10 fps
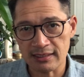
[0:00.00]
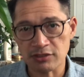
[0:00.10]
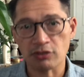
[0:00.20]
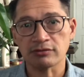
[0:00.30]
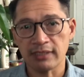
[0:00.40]

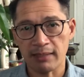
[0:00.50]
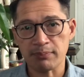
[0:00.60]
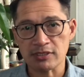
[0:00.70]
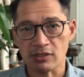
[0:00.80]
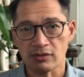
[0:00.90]
certain
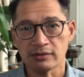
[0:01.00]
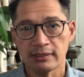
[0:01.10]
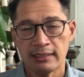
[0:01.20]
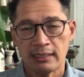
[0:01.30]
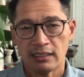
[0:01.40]
episode
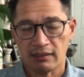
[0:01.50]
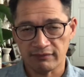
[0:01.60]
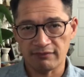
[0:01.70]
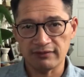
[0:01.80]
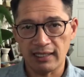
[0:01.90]
of
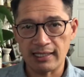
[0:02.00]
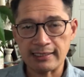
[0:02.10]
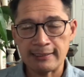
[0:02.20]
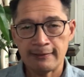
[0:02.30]
the vlog.